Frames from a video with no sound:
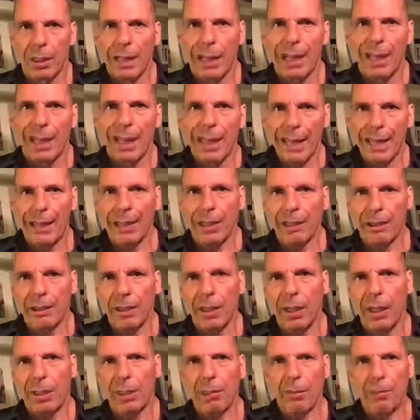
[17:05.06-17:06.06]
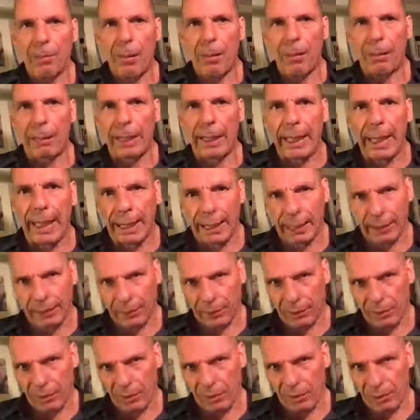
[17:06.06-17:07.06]
and the public
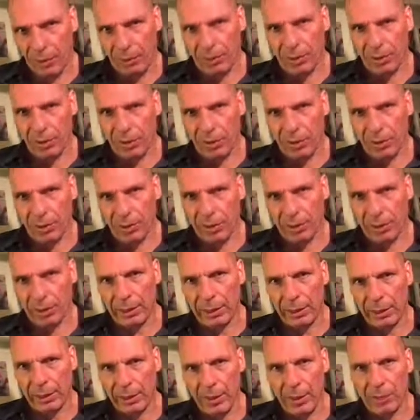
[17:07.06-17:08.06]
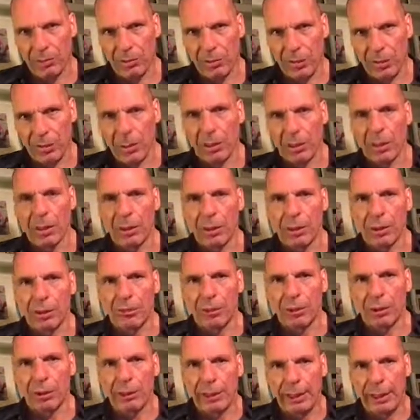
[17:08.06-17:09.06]
health services that are essential
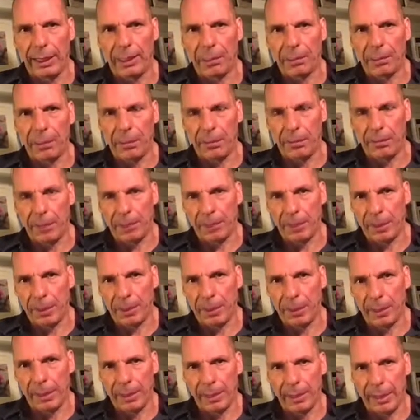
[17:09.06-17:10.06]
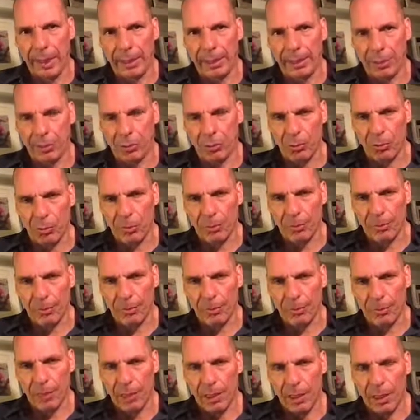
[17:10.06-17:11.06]
for dealing with a pandemic like this one.
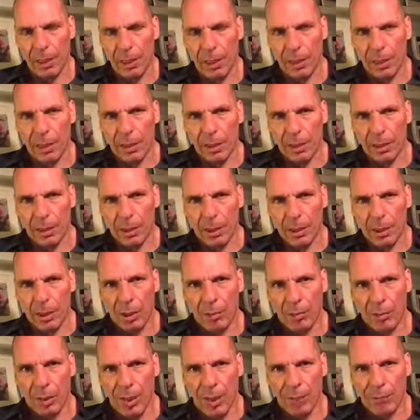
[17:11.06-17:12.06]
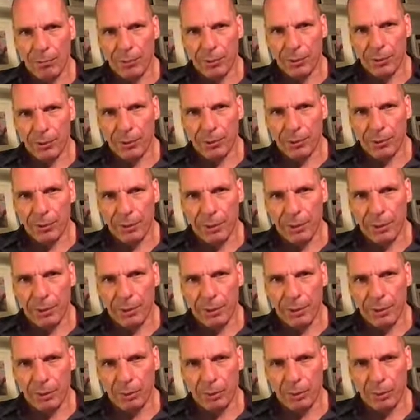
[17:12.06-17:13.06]
On behalf of
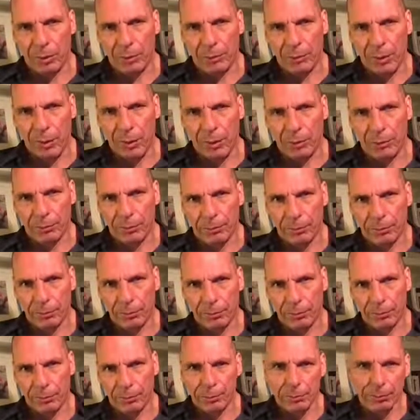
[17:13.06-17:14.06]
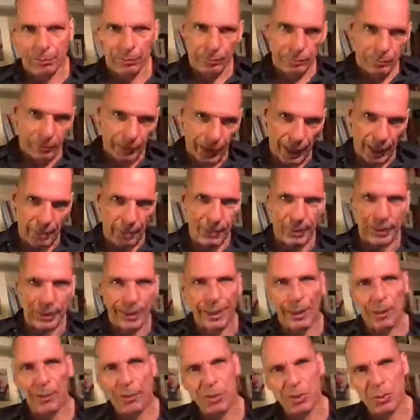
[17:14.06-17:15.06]
DiEM25, Carpe
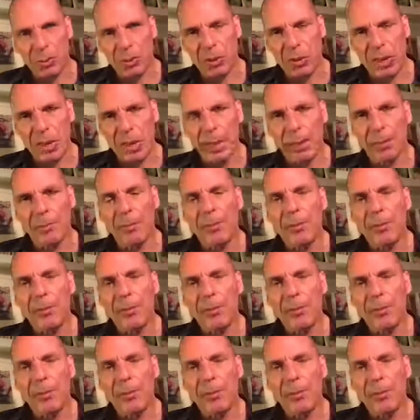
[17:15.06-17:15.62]
Diem, as we say,